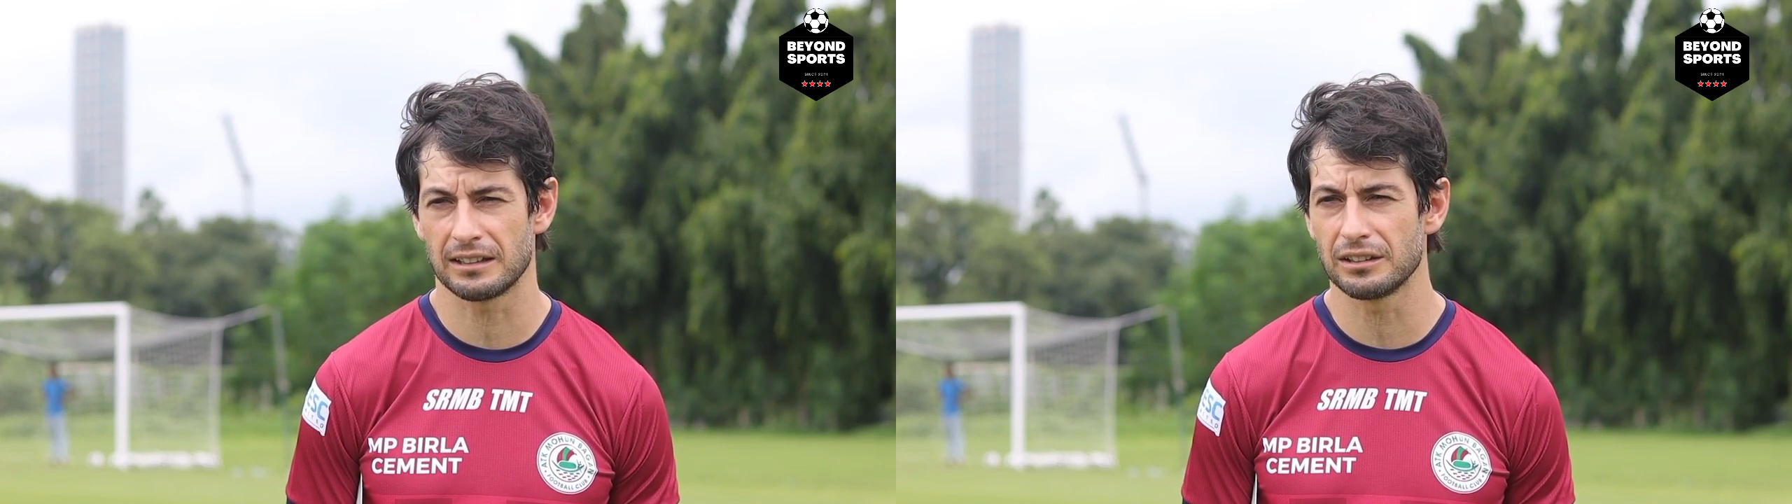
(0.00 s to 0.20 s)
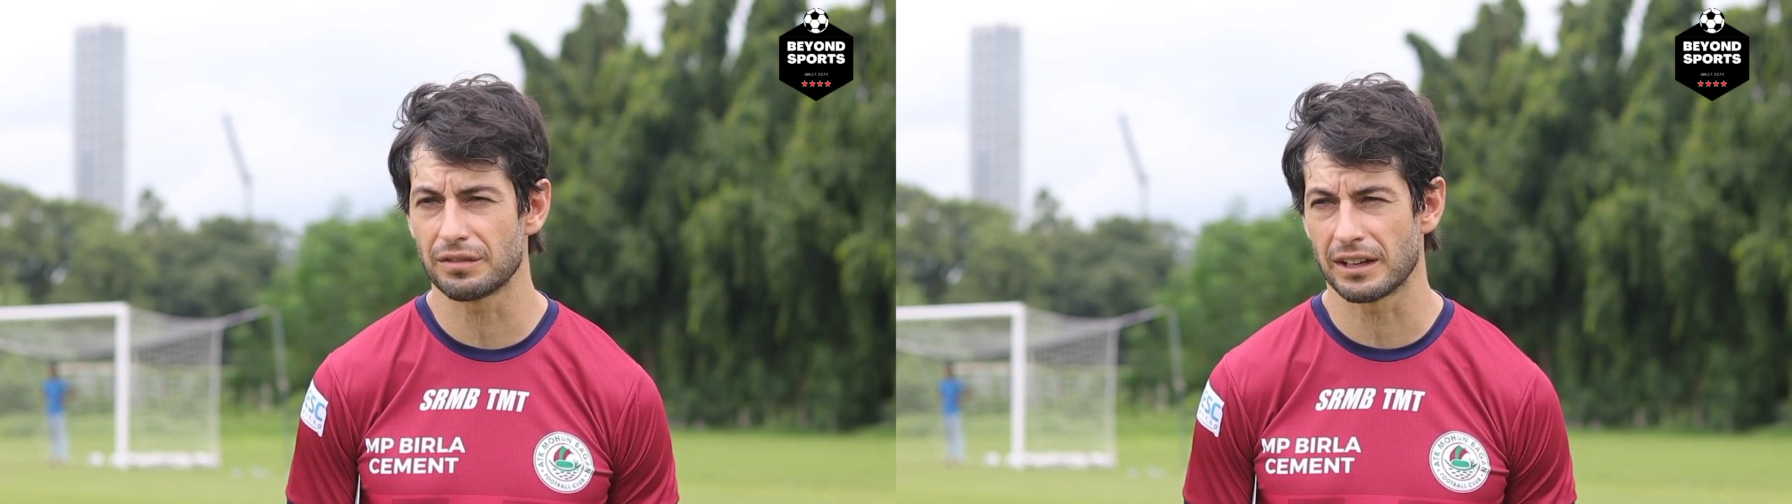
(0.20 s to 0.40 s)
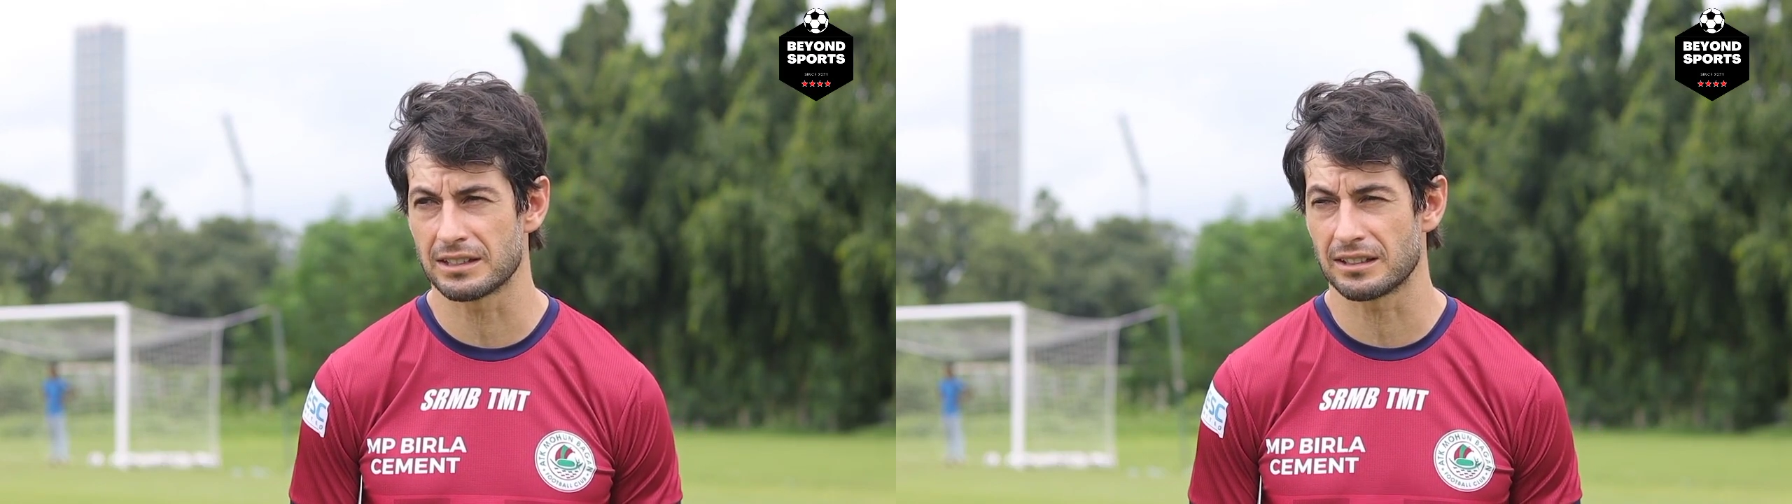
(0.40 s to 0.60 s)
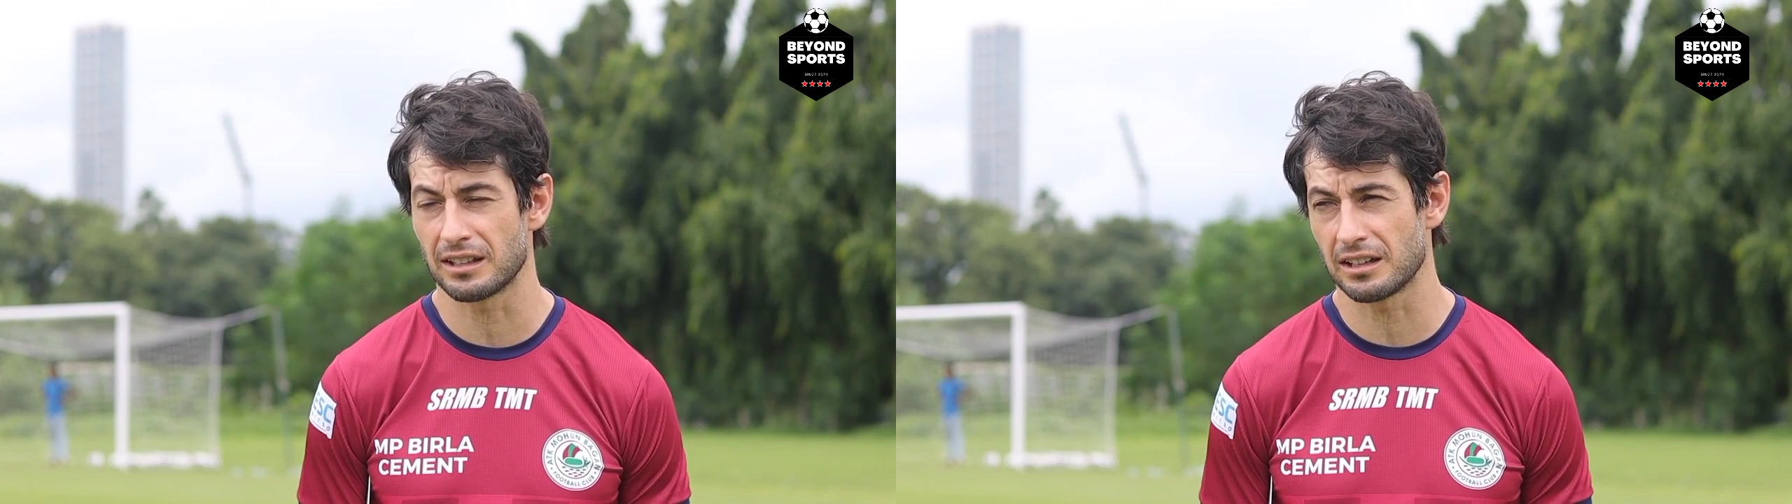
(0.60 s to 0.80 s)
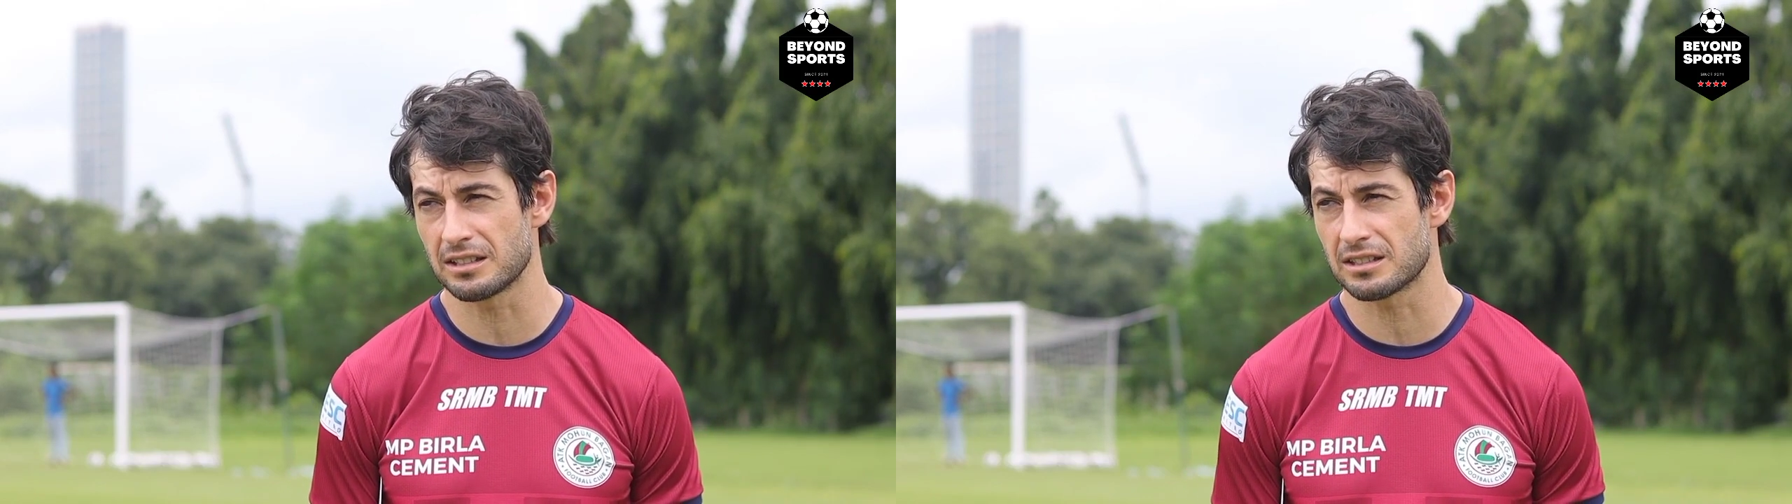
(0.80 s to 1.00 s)
in defense, and
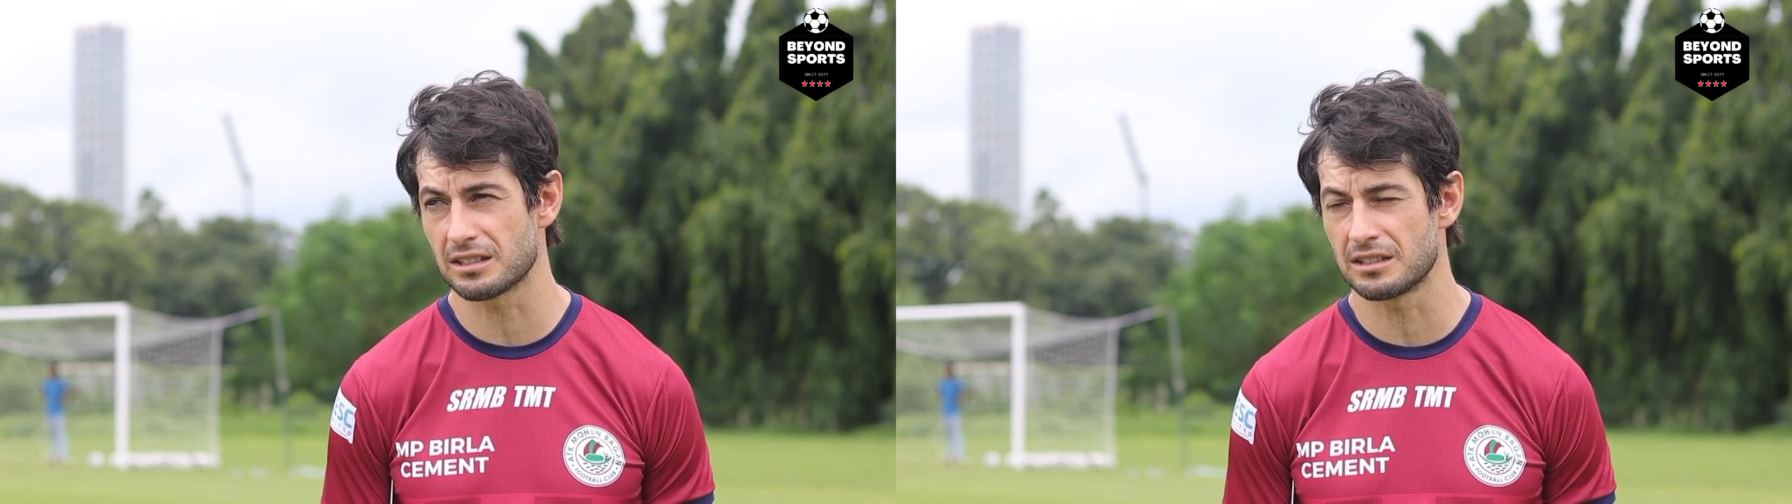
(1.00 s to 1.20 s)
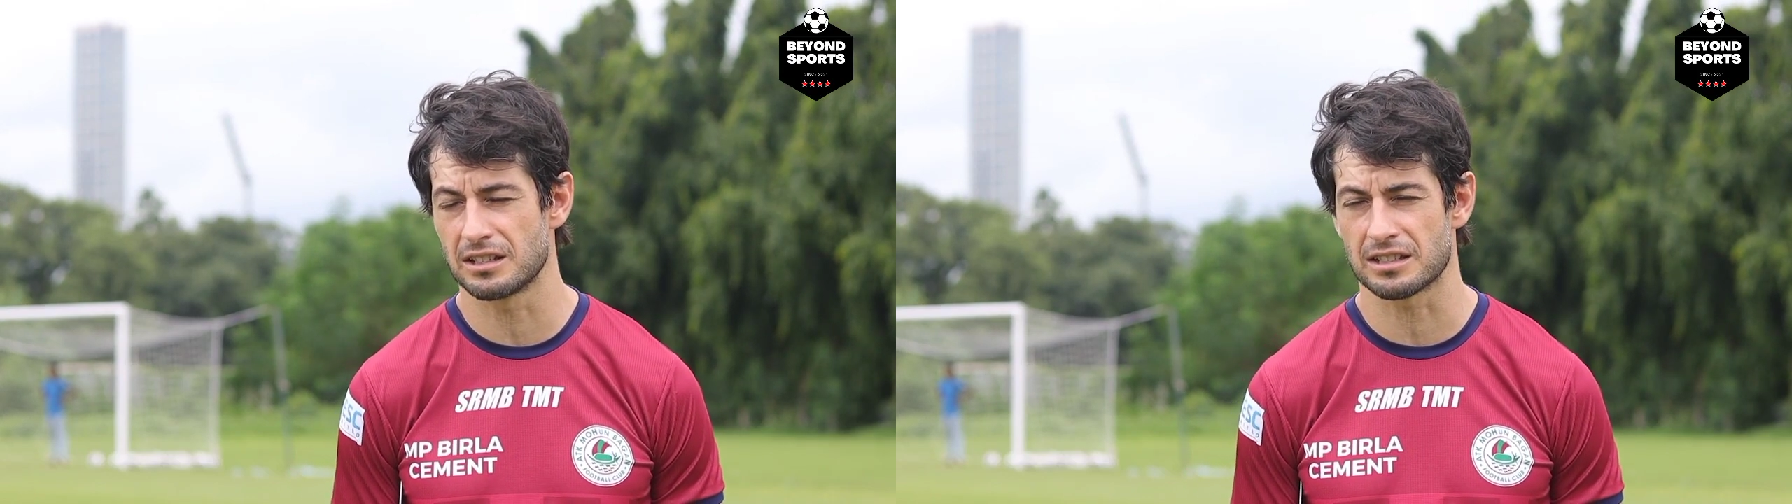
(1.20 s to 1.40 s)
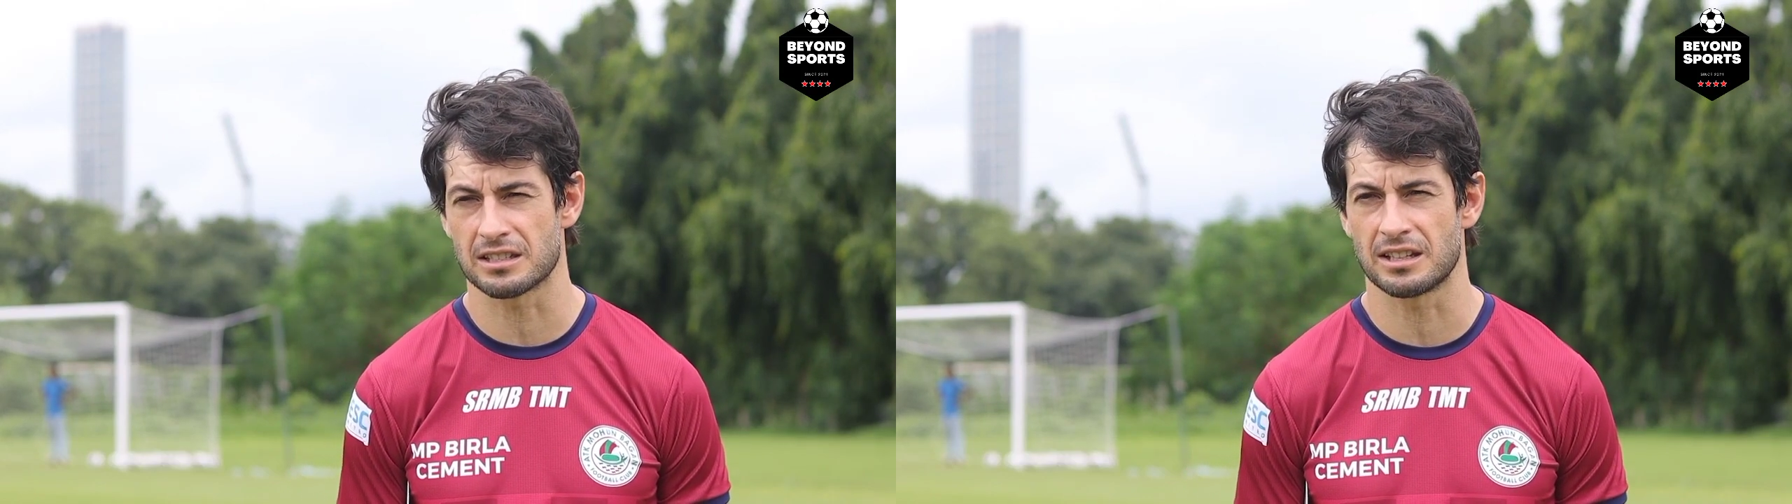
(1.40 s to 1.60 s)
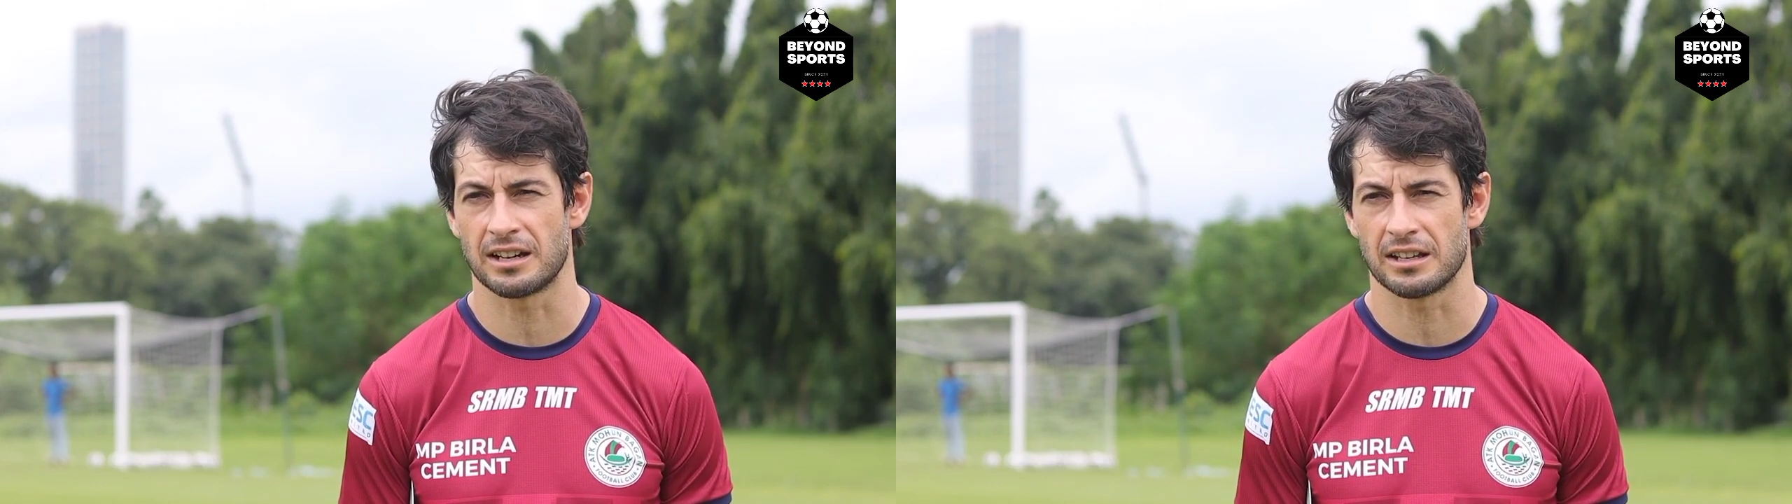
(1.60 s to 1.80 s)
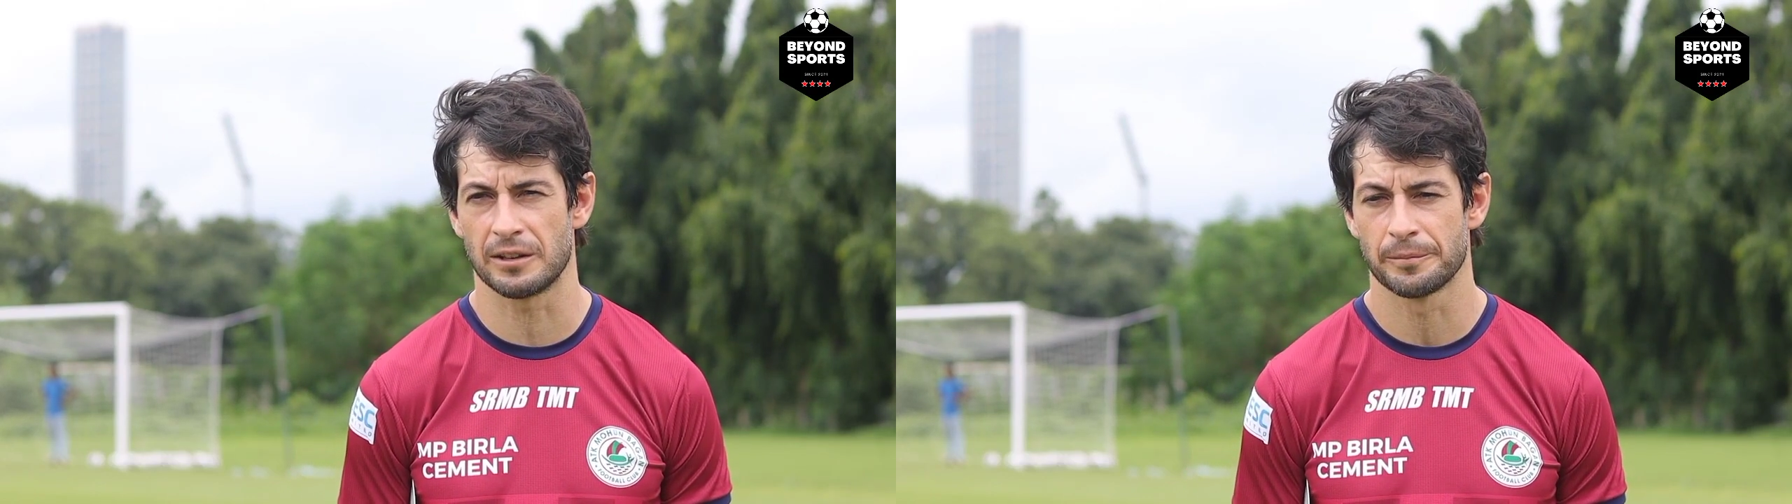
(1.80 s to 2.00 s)
then it's
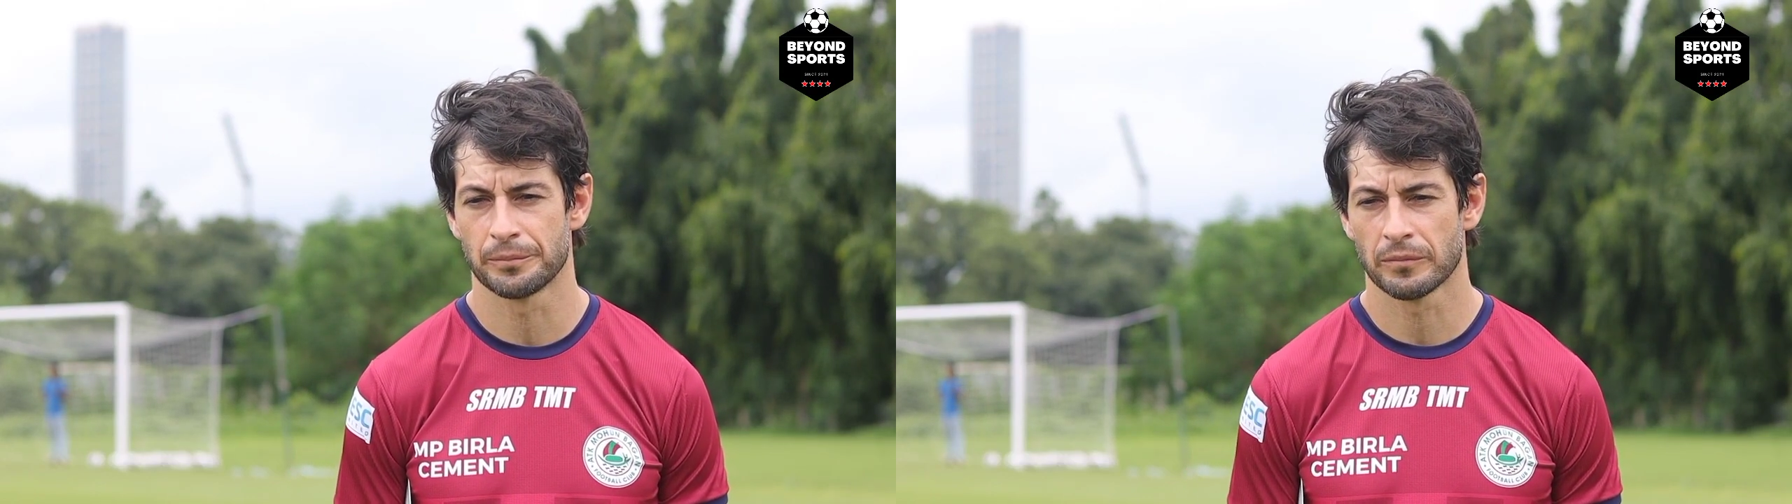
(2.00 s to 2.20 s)
necessary